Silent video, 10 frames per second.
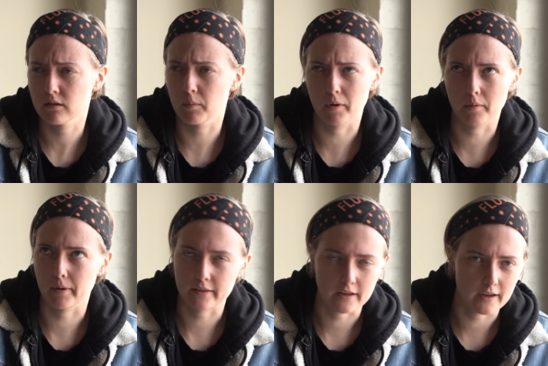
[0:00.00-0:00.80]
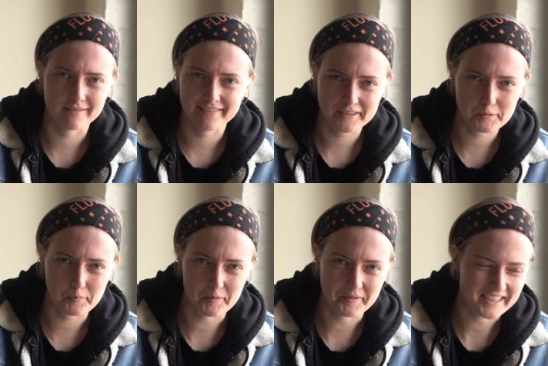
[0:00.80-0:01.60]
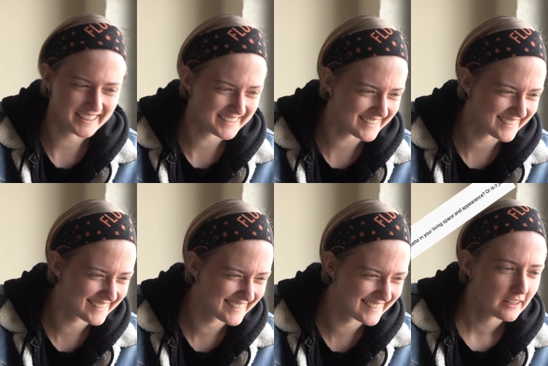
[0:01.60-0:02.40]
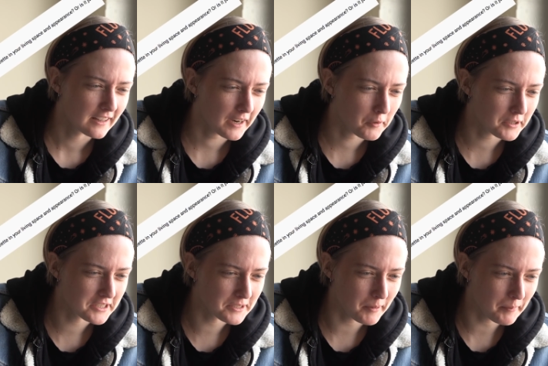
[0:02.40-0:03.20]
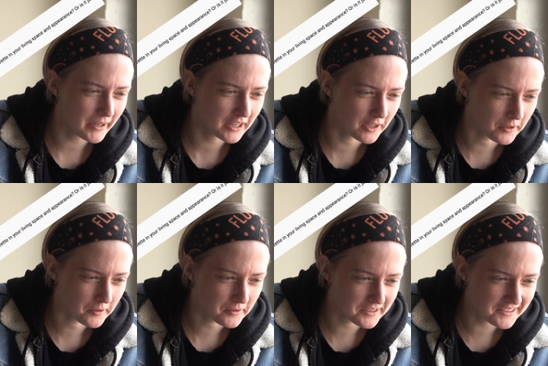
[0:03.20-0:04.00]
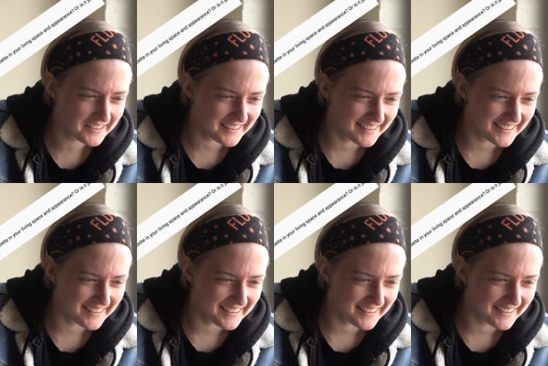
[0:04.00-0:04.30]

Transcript: I'm all about that, experimentation. A lot of questions about my clothes.